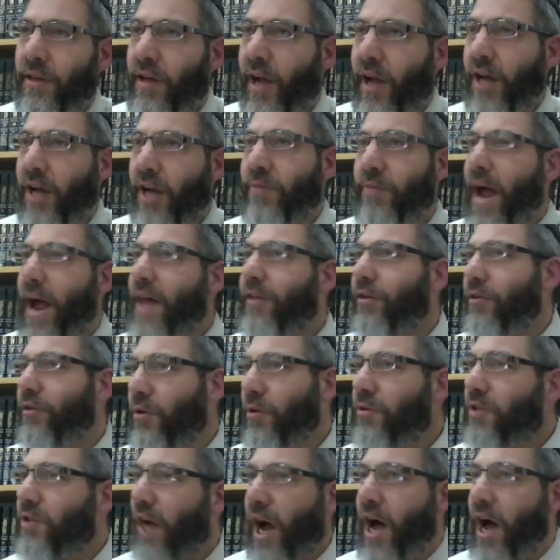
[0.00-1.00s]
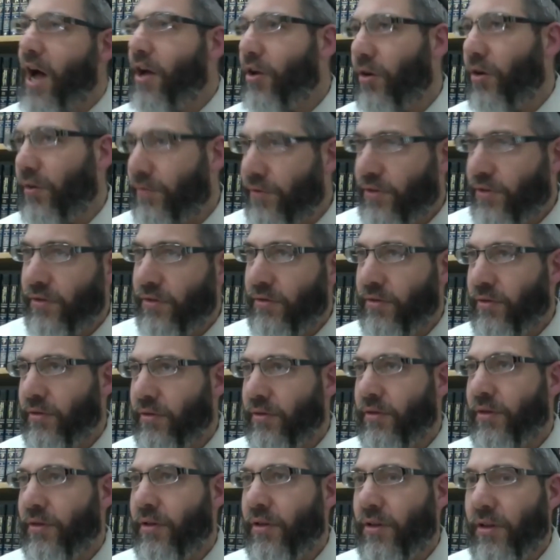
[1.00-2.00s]
I'd rather those Achavs
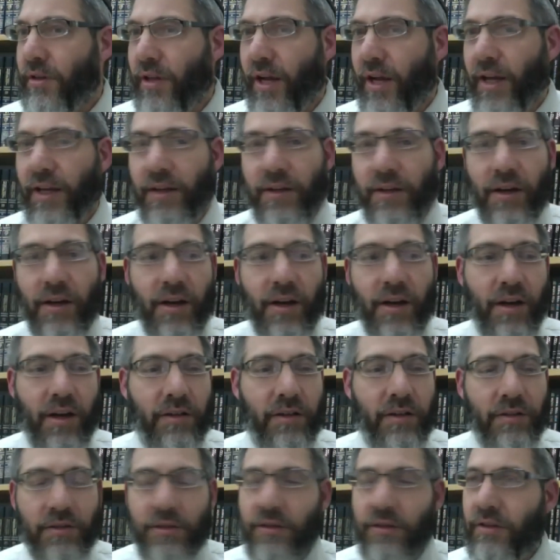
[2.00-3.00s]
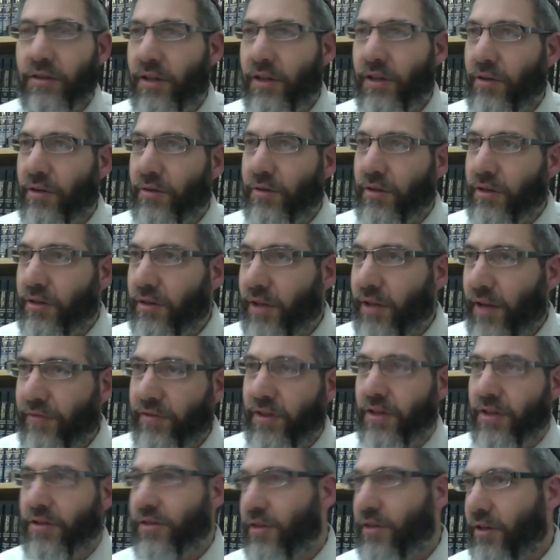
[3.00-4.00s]
like the
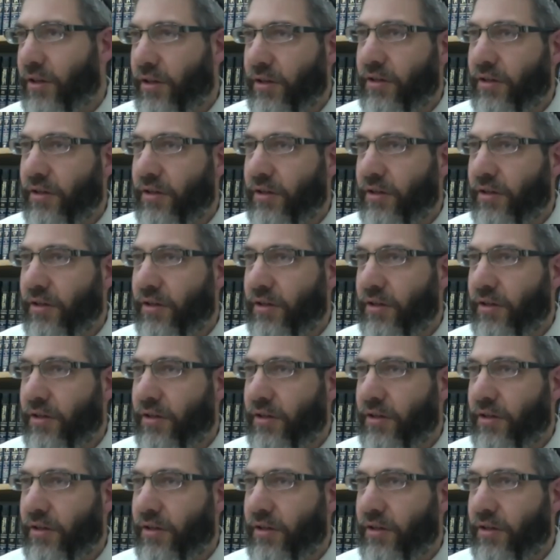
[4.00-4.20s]
leftists,